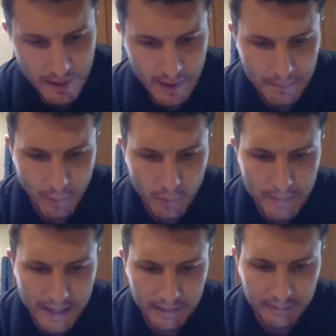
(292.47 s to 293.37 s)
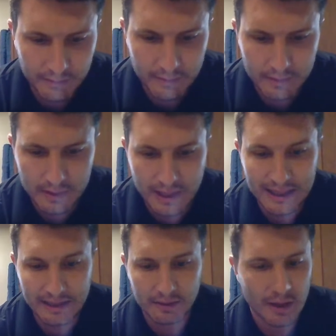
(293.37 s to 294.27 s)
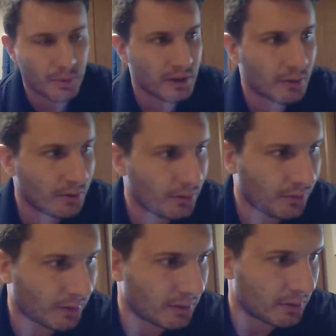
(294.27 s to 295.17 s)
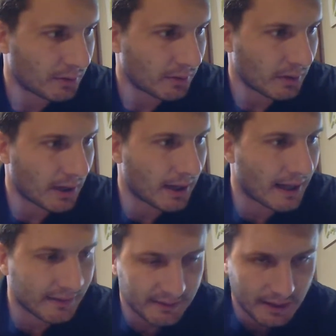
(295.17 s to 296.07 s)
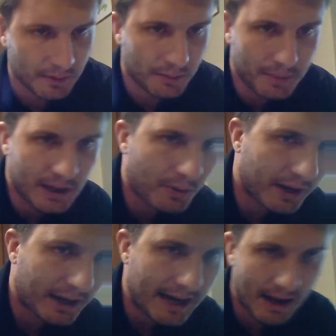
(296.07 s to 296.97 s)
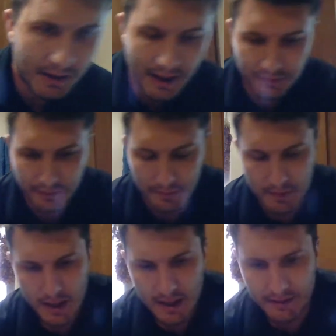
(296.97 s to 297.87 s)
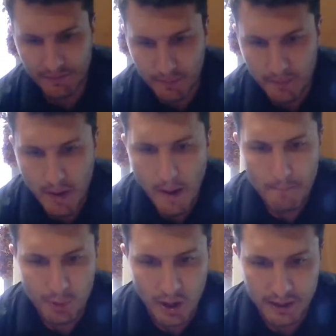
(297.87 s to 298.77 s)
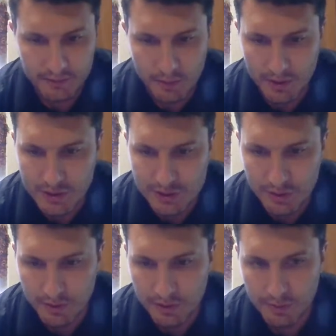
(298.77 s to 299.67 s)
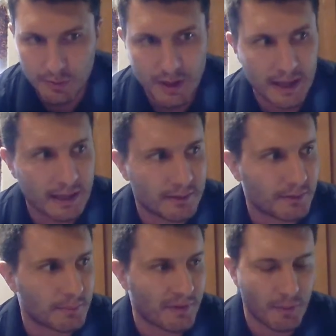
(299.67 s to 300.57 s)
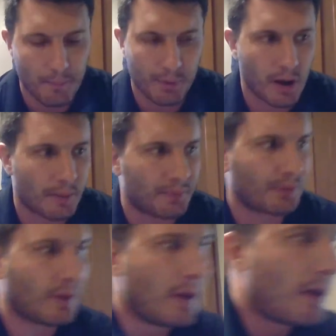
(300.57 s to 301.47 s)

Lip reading: at Moldmedics, the cleaner that we use, as I said, I'm going to be going in and out. I have some different products I want to show you and some different props.